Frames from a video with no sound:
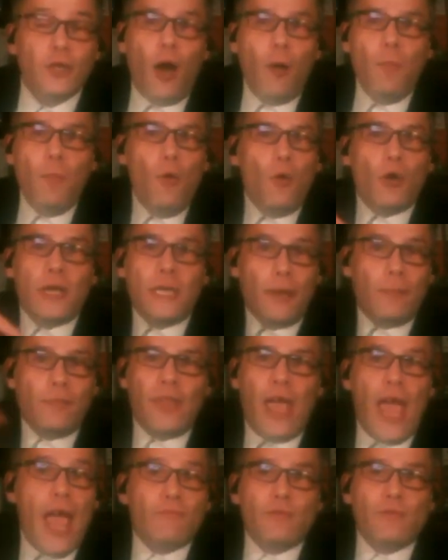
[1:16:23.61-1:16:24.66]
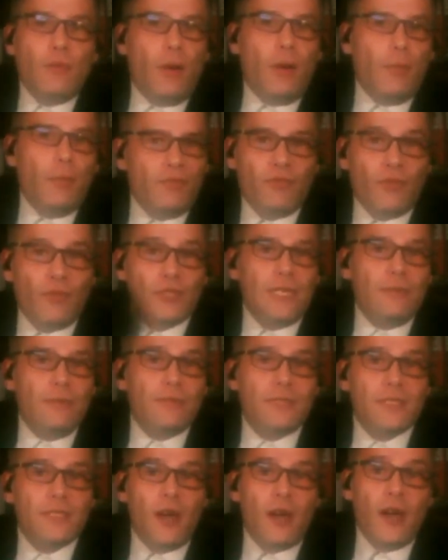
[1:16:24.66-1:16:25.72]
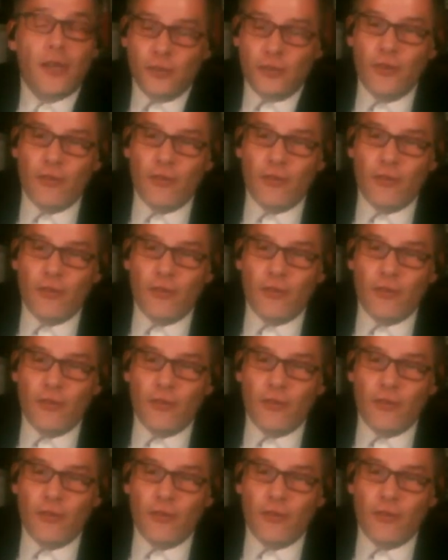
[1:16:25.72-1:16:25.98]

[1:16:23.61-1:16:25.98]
So I'm walking up to everyone before it's even started.